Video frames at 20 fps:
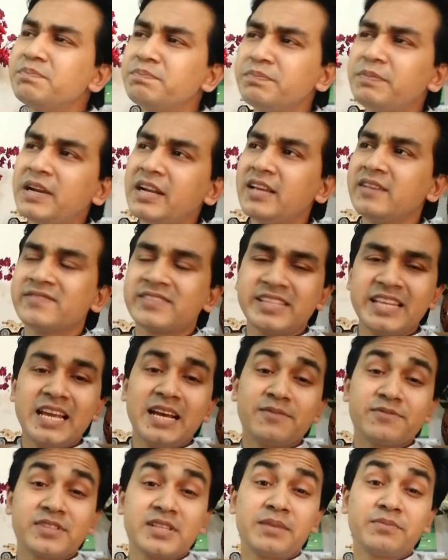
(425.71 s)
Perhaps they
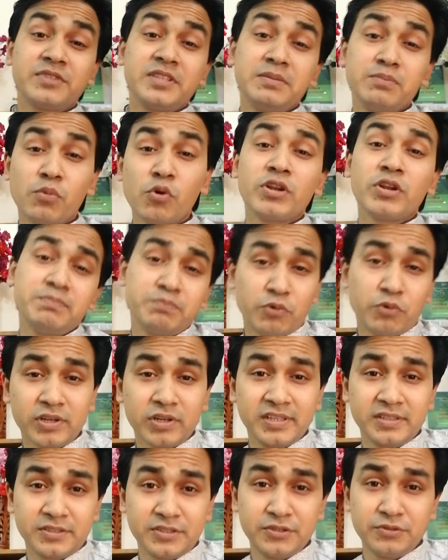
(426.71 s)
have something more
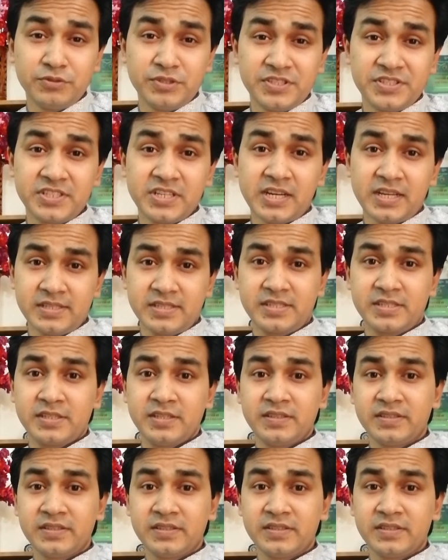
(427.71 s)
important to discuss.